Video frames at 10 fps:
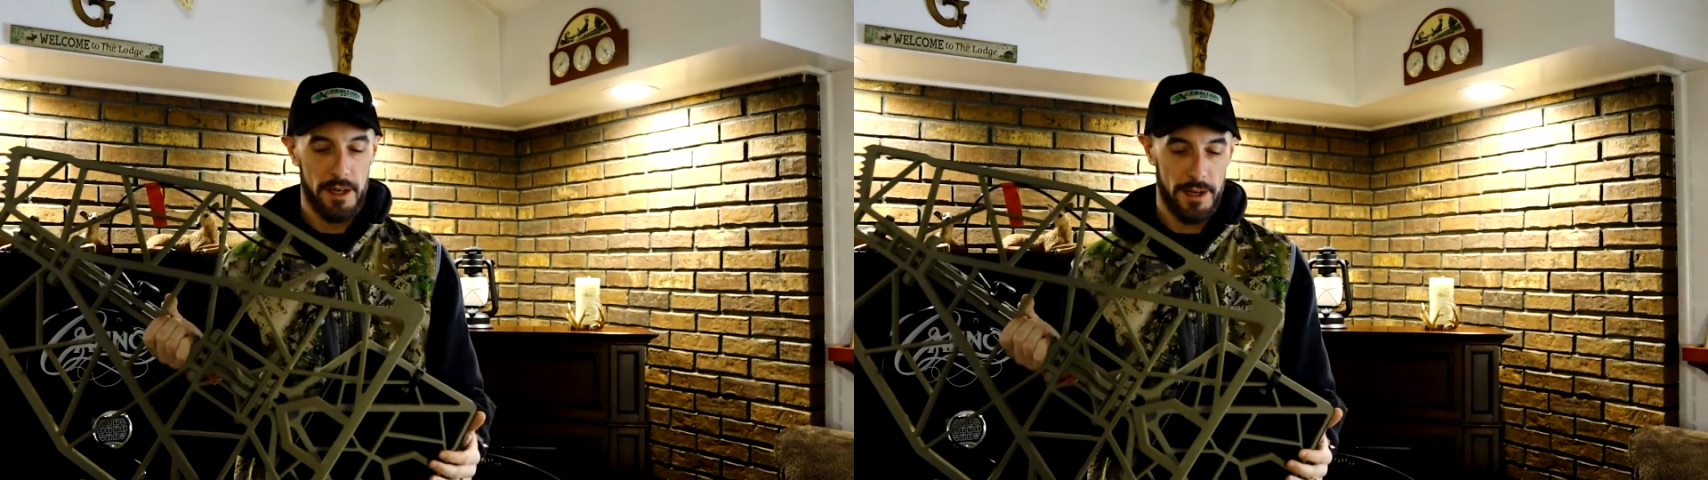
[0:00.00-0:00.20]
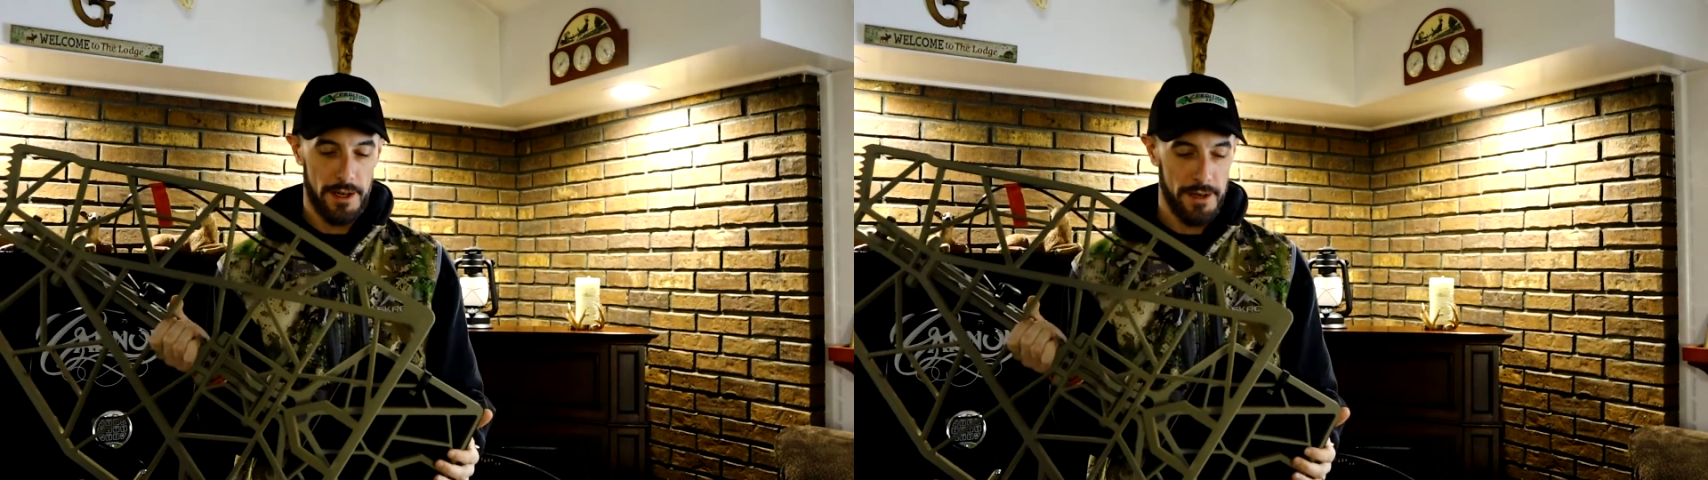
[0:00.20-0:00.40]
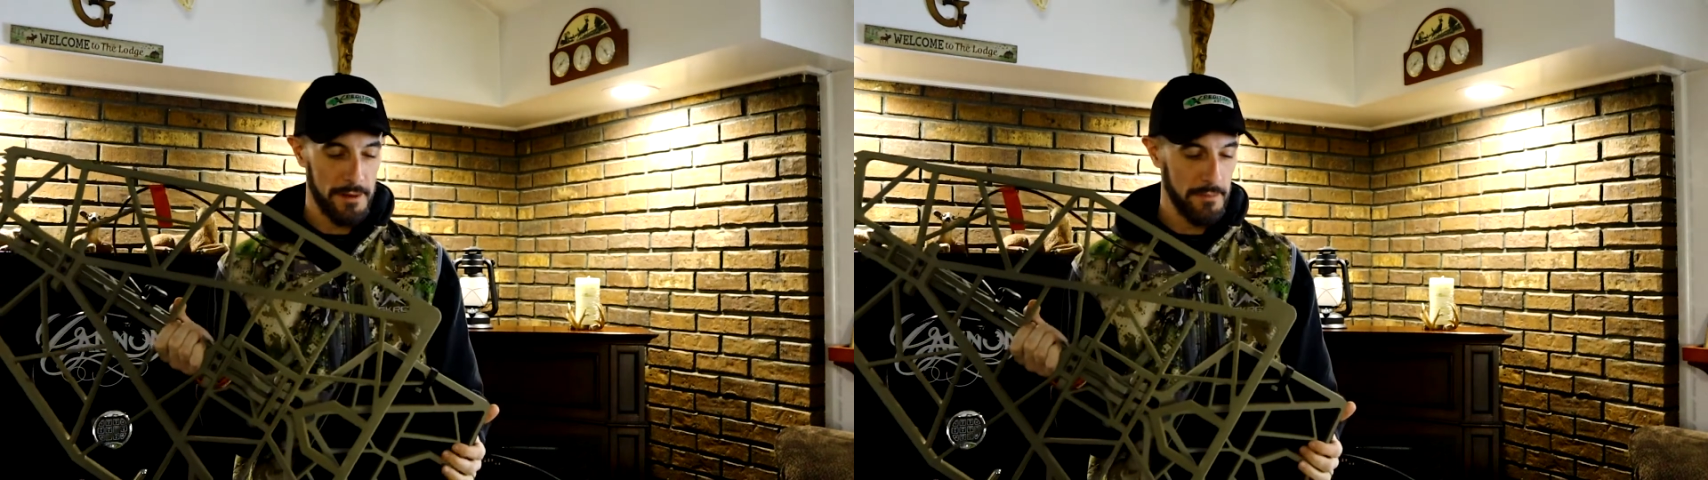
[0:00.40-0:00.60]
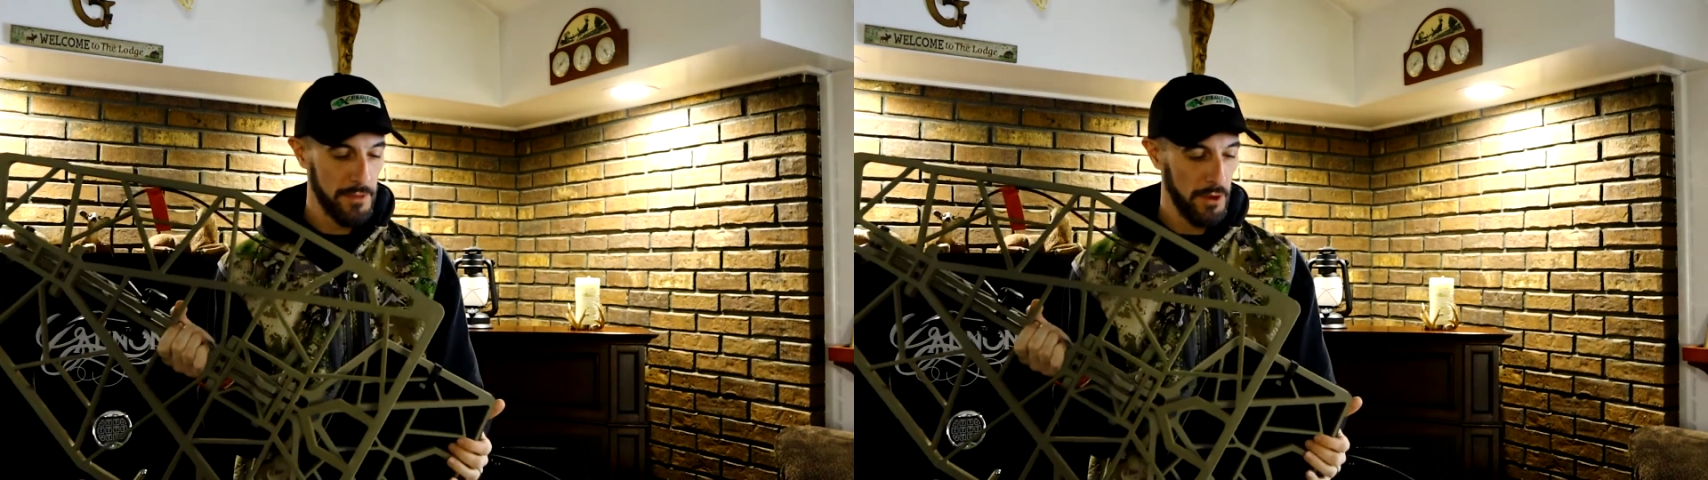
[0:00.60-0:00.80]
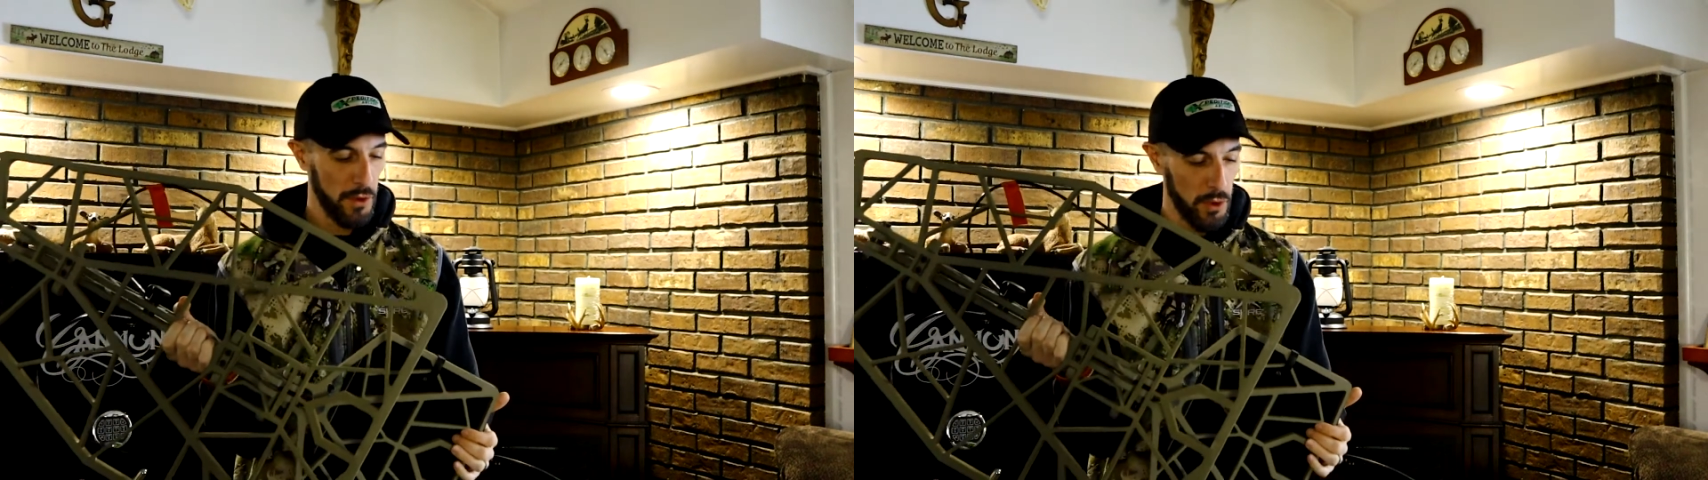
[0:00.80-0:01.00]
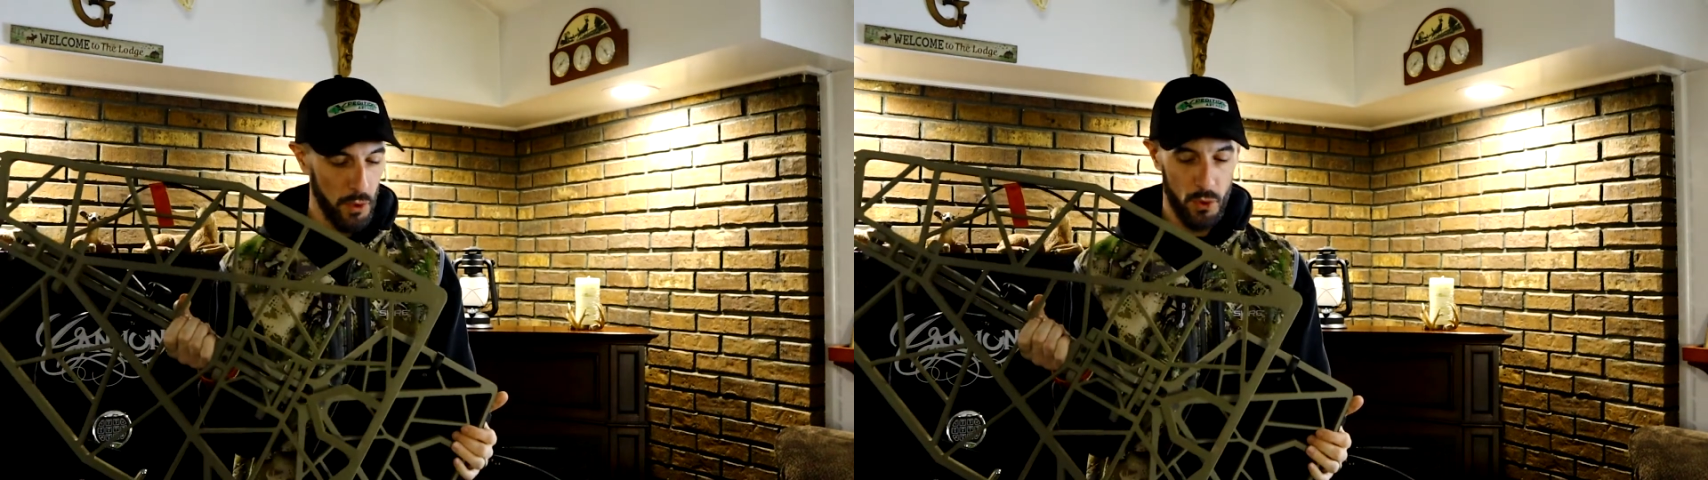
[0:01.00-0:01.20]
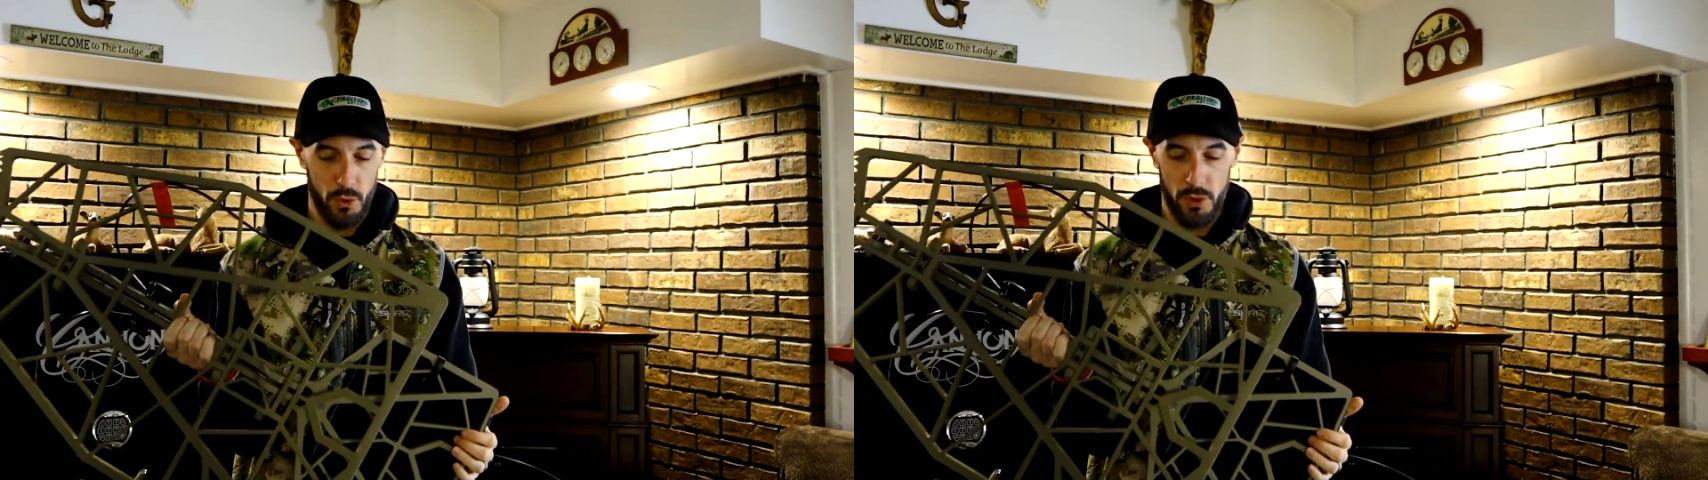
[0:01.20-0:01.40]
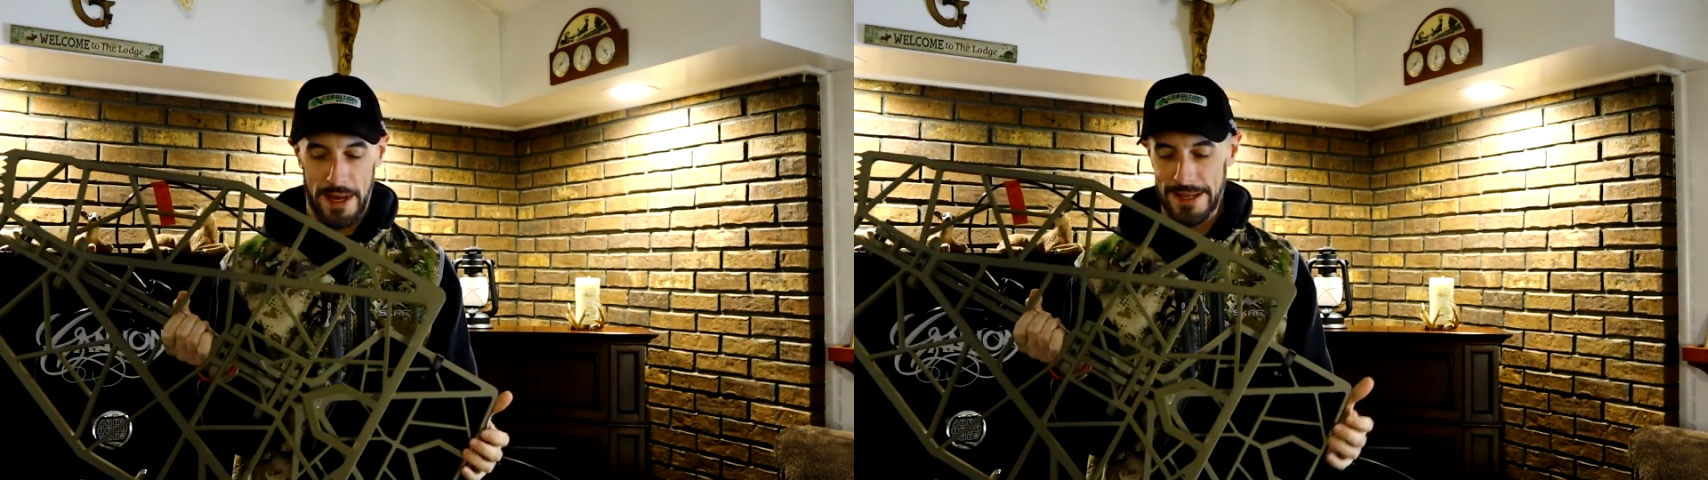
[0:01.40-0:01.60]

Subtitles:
The whole